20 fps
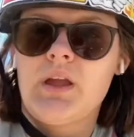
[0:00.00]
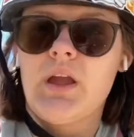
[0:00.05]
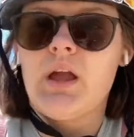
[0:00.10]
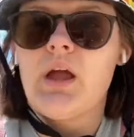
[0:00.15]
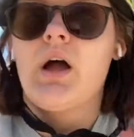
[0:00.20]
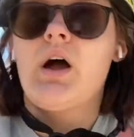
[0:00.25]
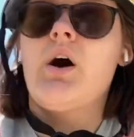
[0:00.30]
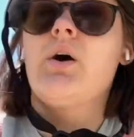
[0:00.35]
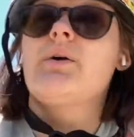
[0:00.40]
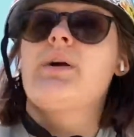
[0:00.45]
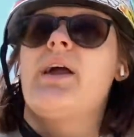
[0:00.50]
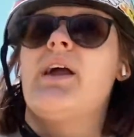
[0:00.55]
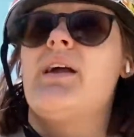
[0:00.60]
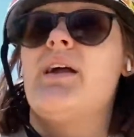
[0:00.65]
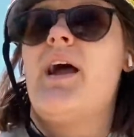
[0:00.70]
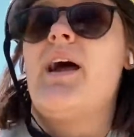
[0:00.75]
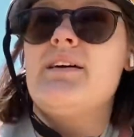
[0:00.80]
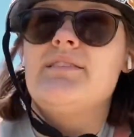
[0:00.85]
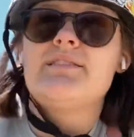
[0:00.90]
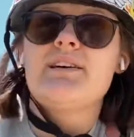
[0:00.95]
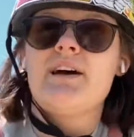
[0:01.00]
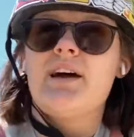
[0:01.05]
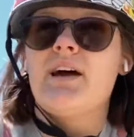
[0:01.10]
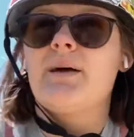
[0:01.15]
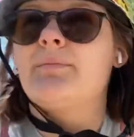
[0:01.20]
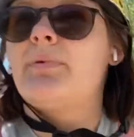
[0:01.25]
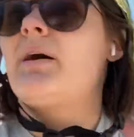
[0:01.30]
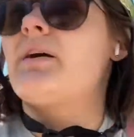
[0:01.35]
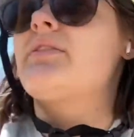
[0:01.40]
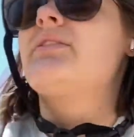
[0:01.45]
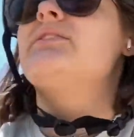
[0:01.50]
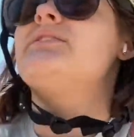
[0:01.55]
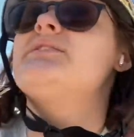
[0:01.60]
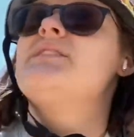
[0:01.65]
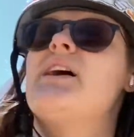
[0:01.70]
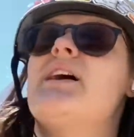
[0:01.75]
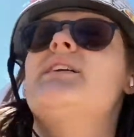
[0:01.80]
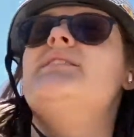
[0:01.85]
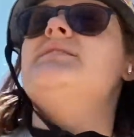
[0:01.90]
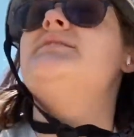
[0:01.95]
Okay, as I
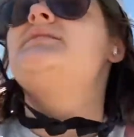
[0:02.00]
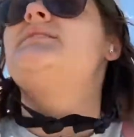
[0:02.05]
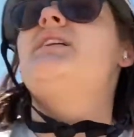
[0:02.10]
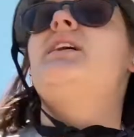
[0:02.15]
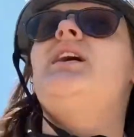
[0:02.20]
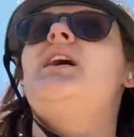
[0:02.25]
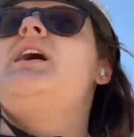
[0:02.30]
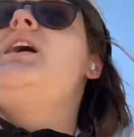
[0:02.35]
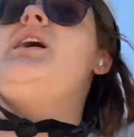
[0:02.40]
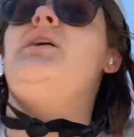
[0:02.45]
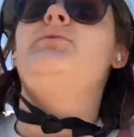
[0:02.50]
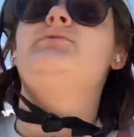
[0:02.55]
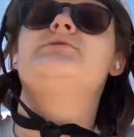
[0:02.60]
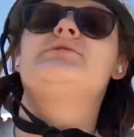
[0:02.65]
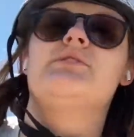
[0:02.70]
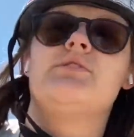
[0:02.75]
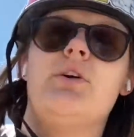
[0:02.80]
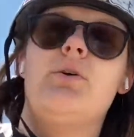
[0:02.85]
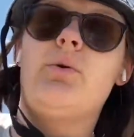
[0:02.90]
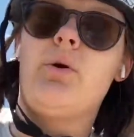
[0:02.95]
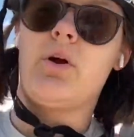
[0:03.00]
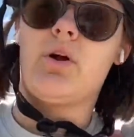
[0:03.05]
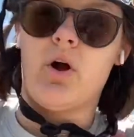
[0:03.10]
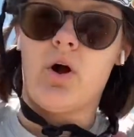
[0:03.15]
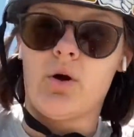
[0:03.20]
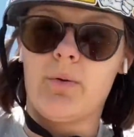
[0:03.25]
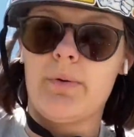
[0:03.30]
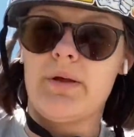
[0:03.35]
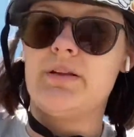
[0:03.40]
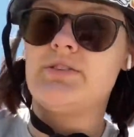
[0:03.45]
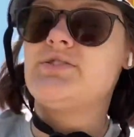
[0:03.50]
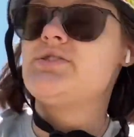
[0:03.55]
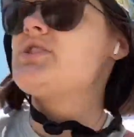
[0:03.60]
hypothesized, it was a load of garbage.